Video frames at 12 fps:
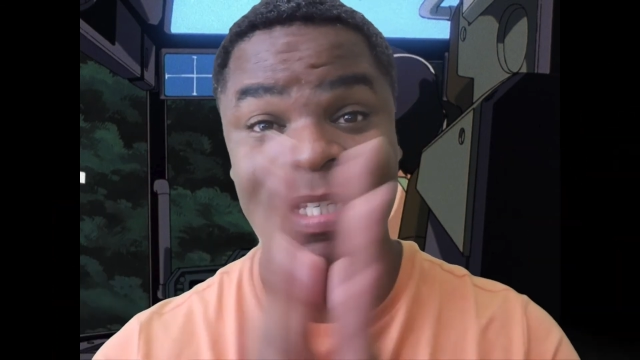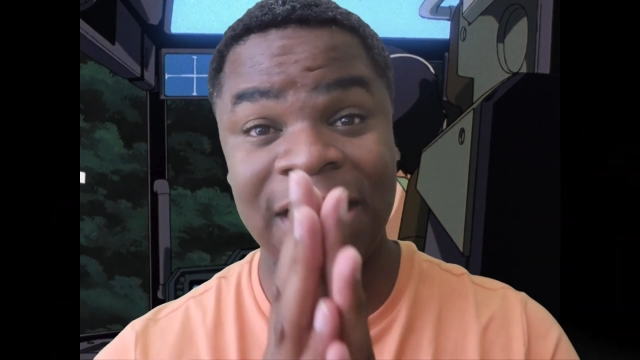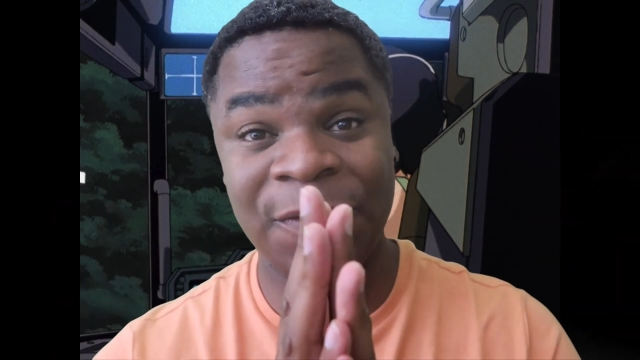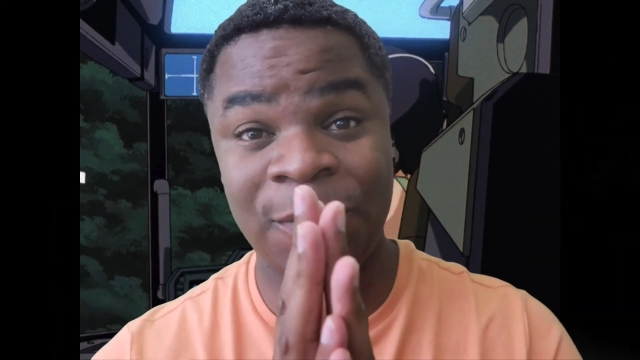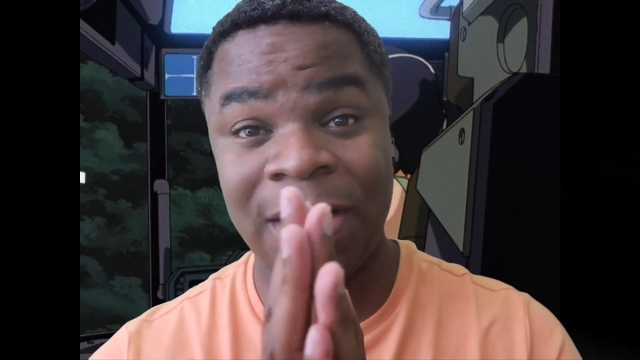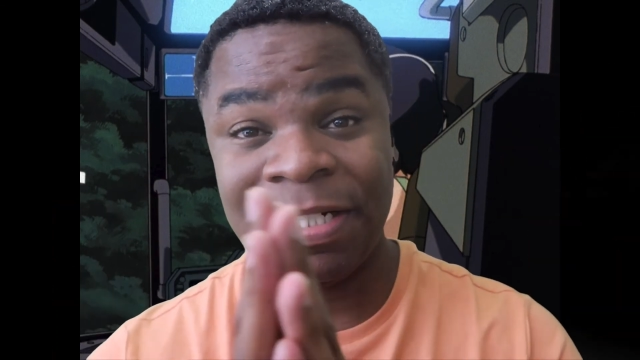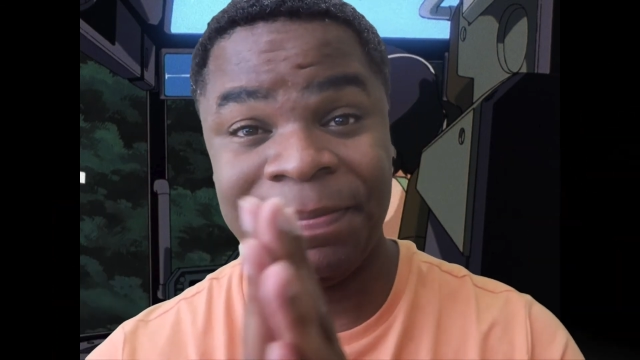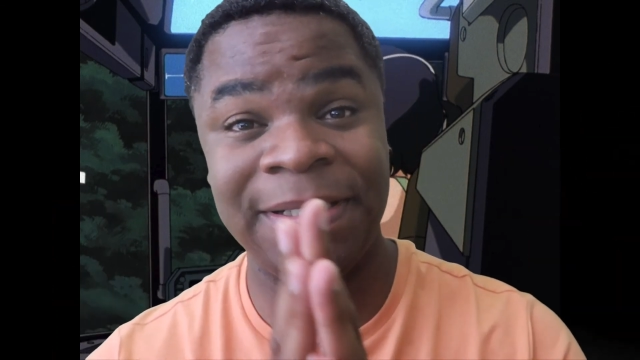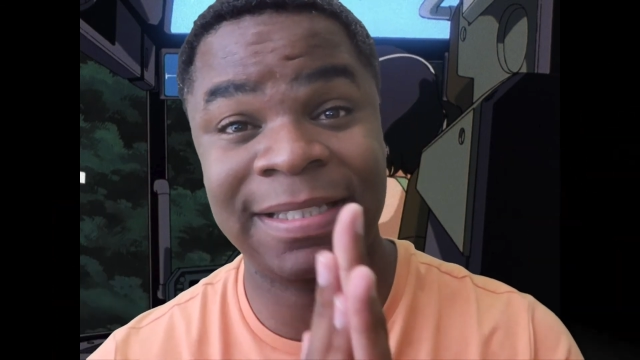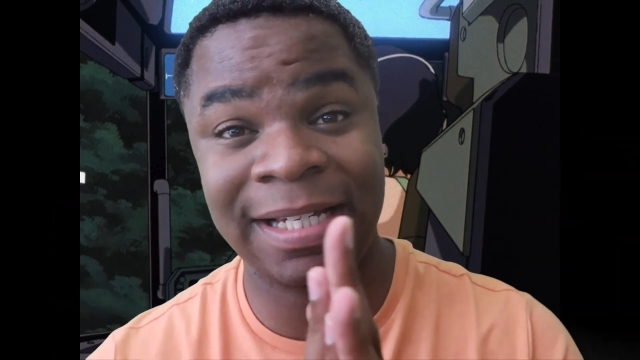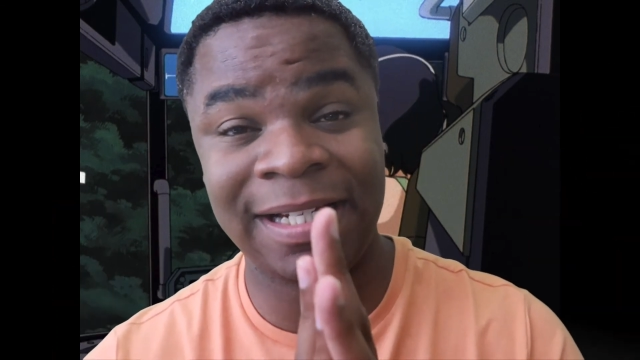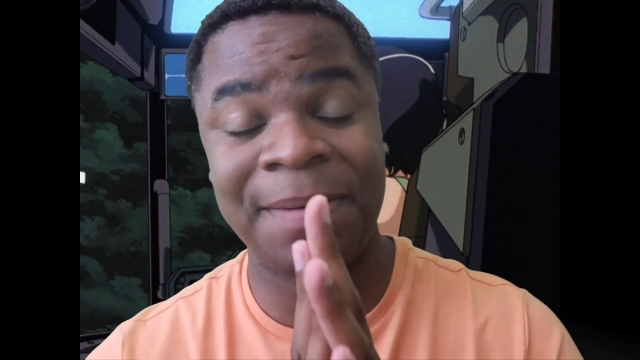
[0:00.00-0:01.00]
you guys for watching.
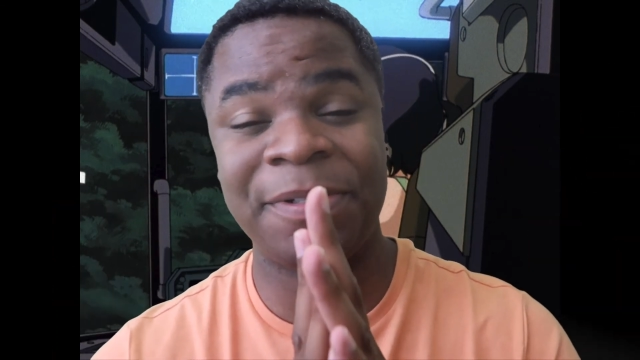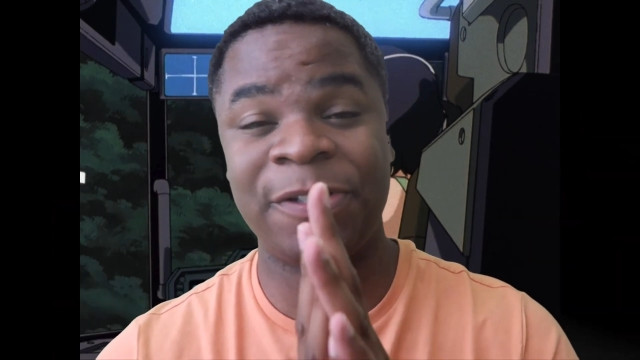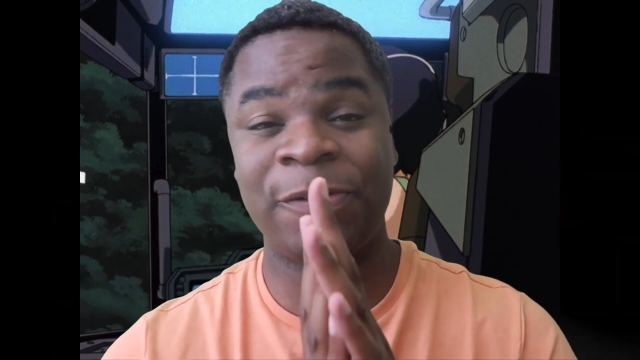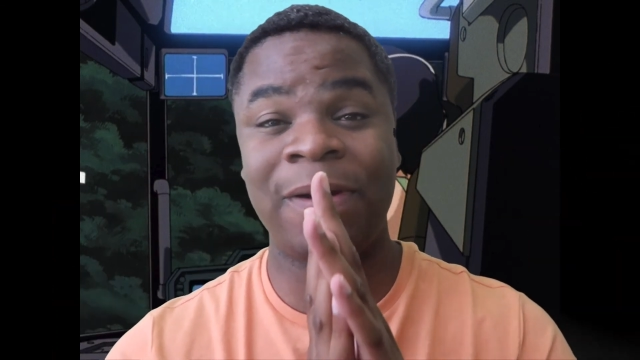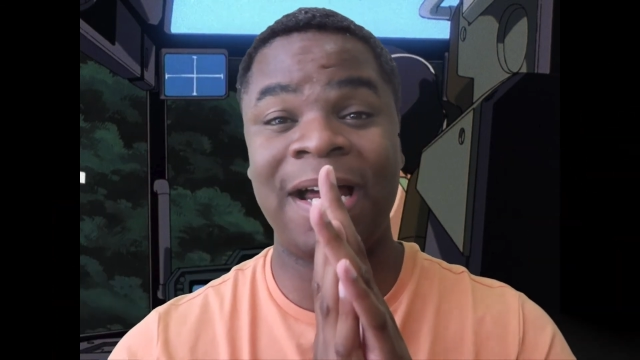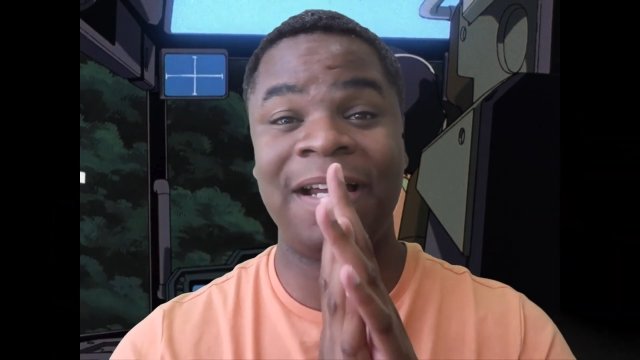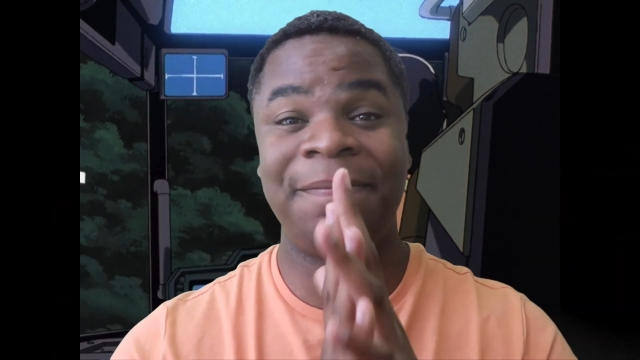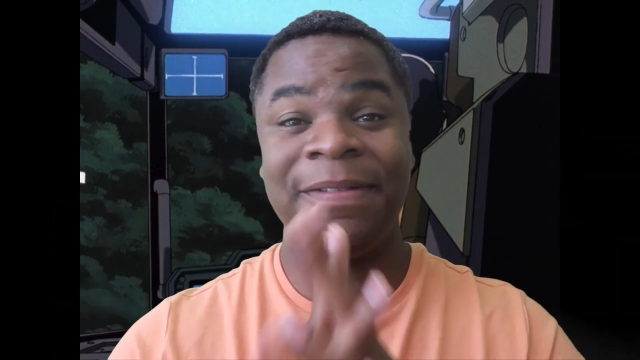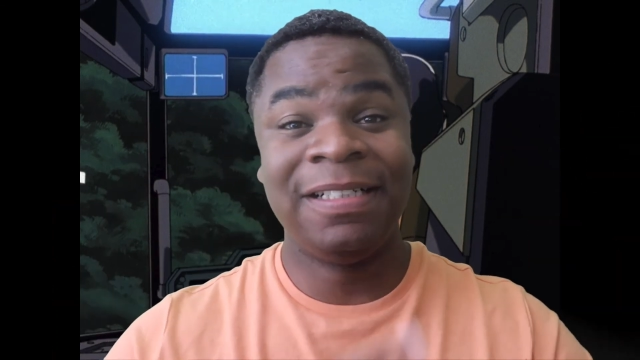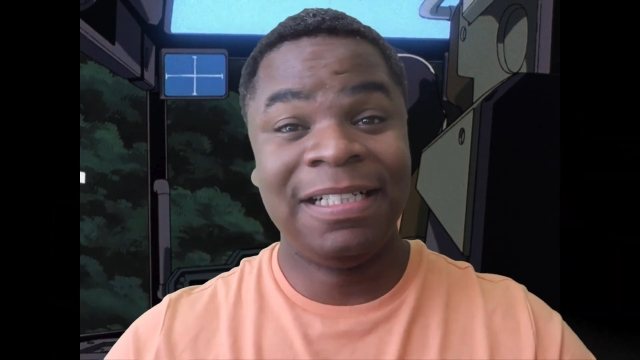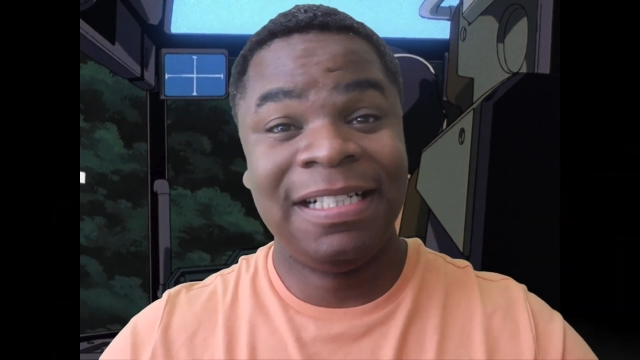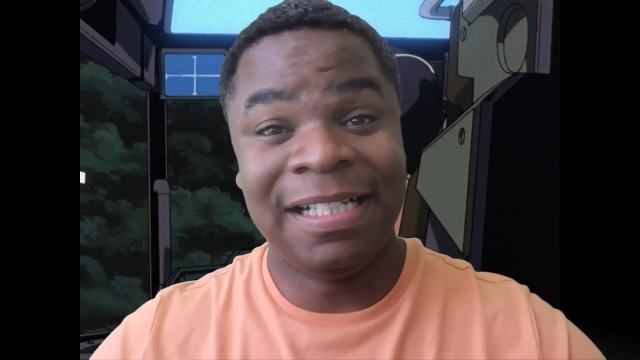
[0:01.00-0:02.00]
Please like, comment, subscribe.
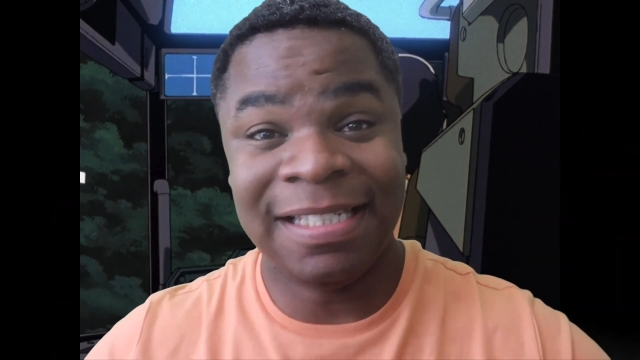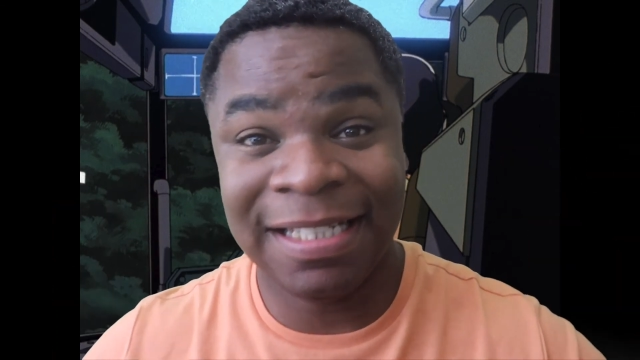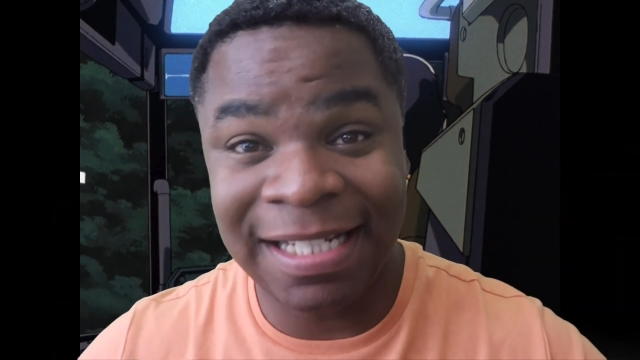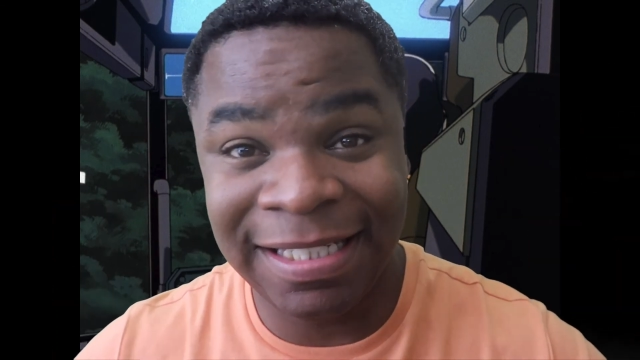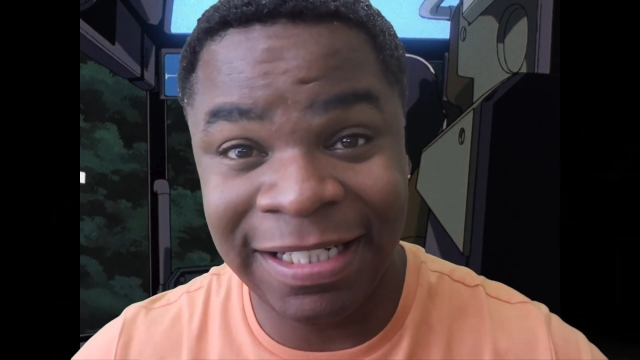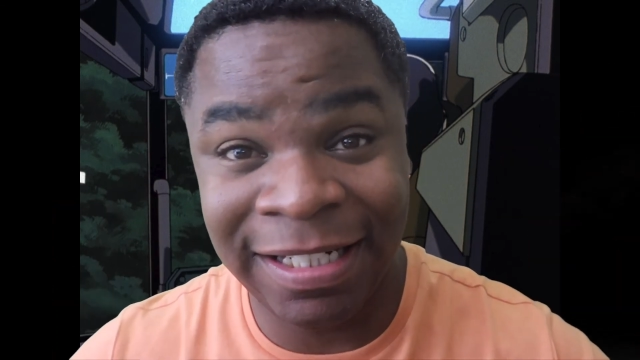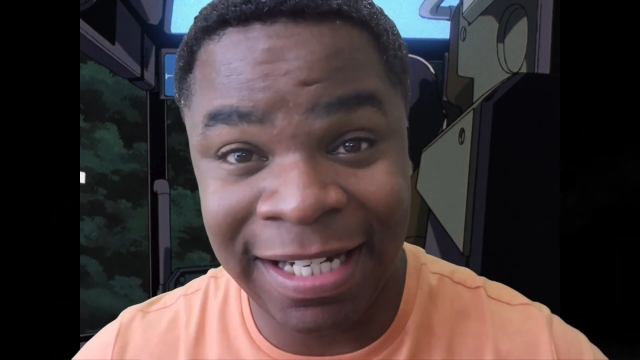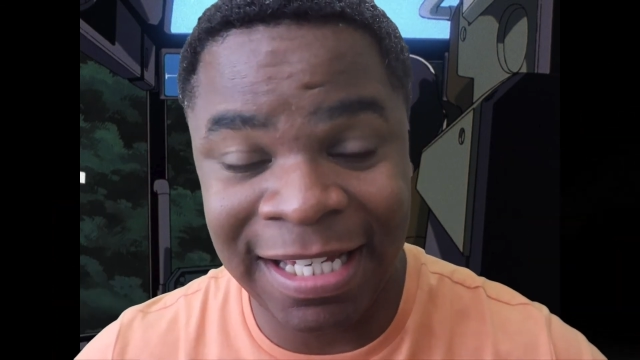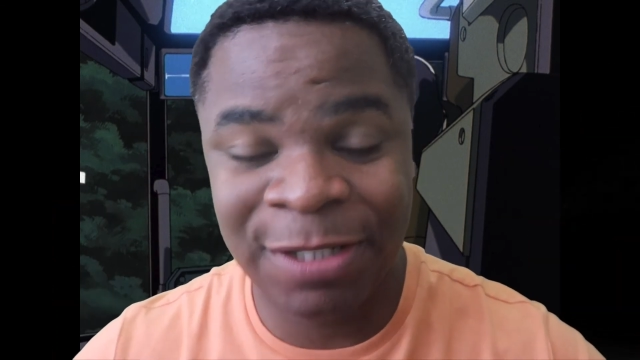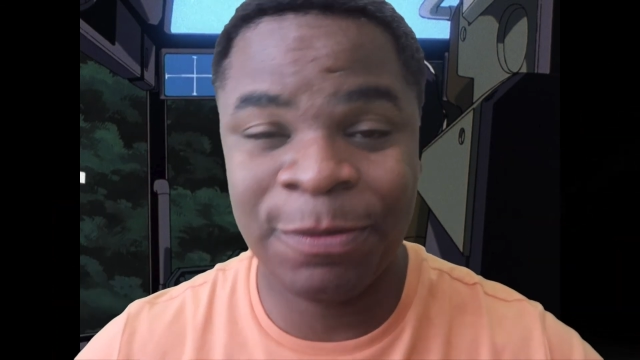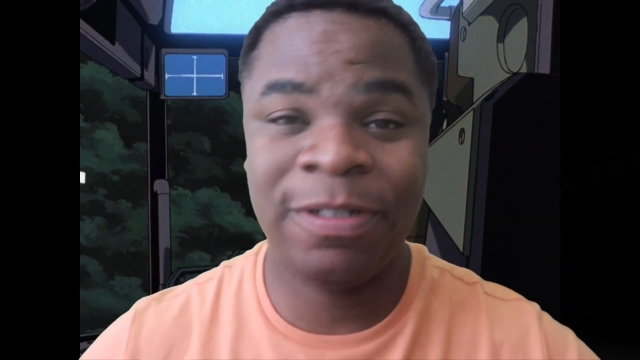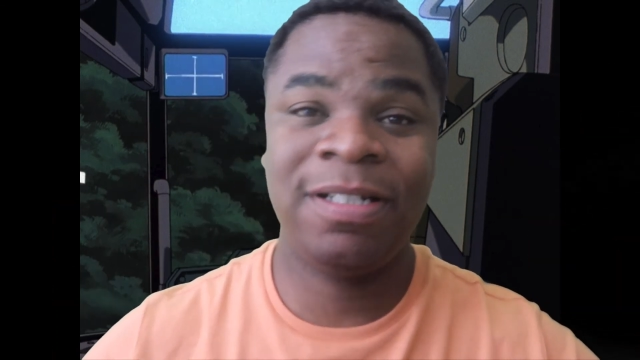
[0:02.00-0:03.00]
Until I see you in the
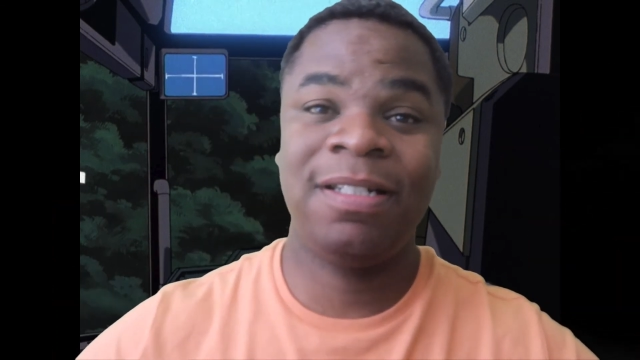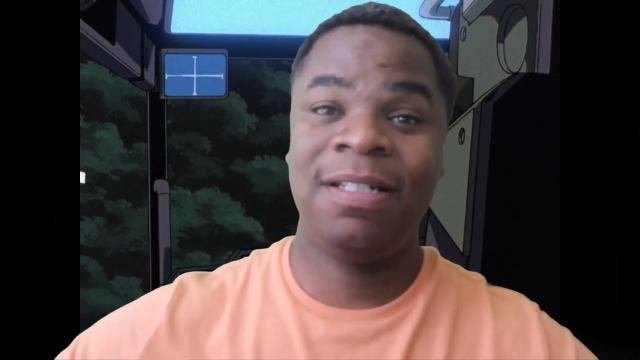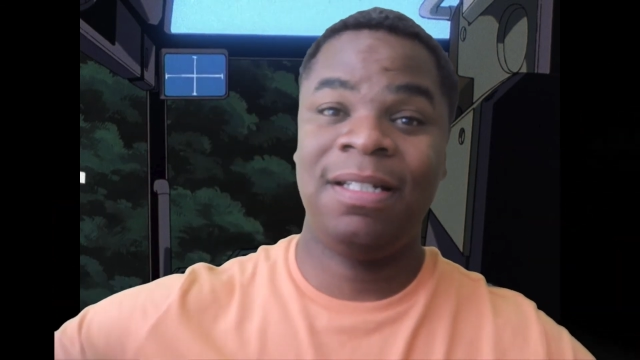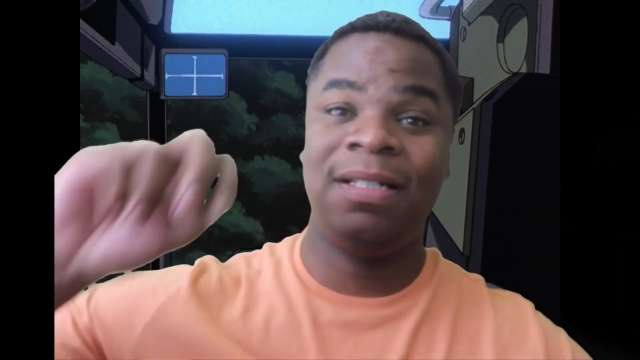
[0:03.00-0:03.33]
next one,